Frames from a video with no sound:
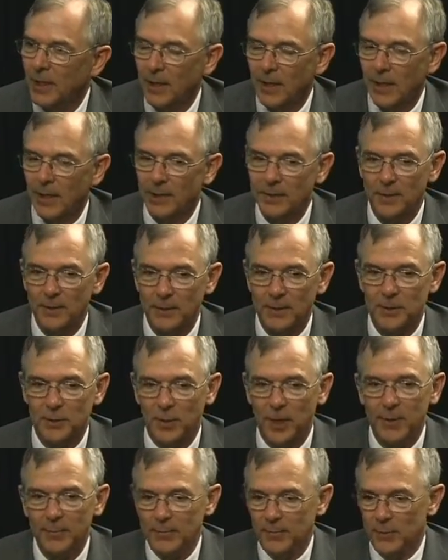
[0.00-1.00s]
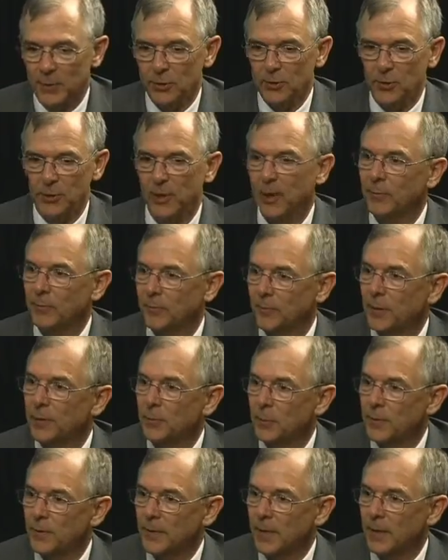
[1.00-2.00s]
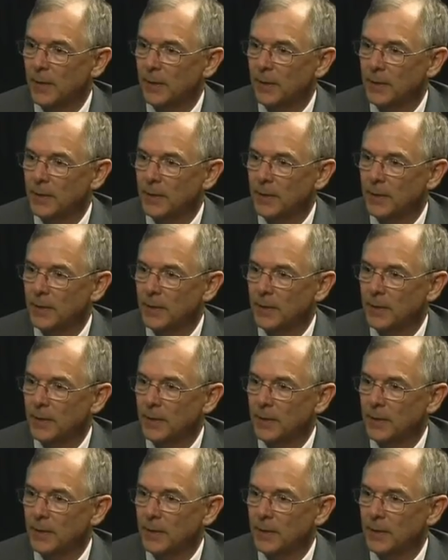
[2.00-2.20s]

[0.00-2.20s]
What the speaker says: And so I'm usually up front with that.